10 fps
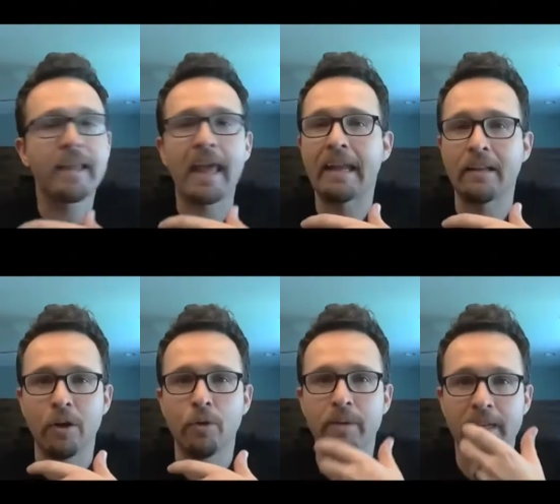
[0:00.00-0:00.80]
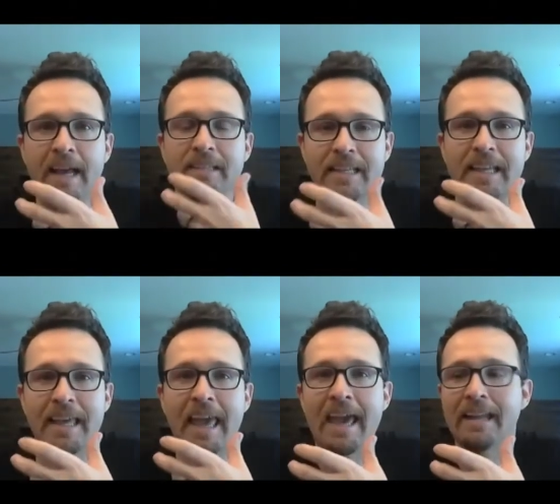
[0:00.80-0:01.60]
Cantaloupe. It has like a
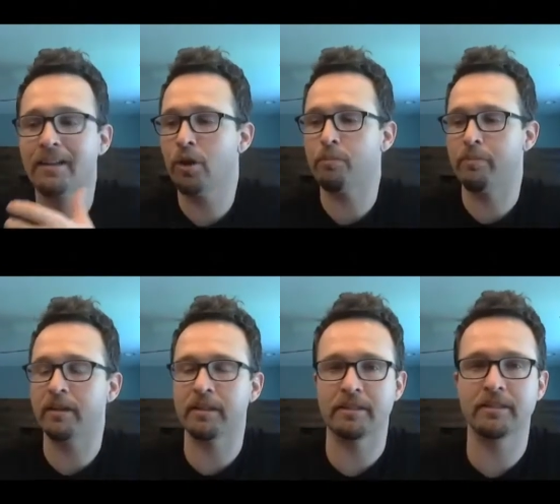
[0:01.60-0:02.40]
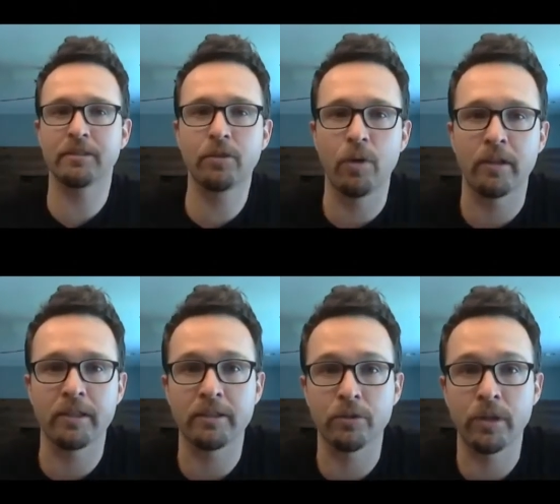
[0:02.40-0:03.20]
cantaloupe melon
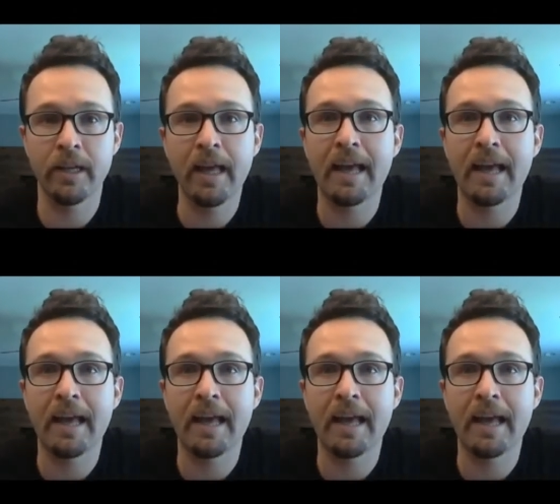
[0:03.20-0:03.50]
quality to it,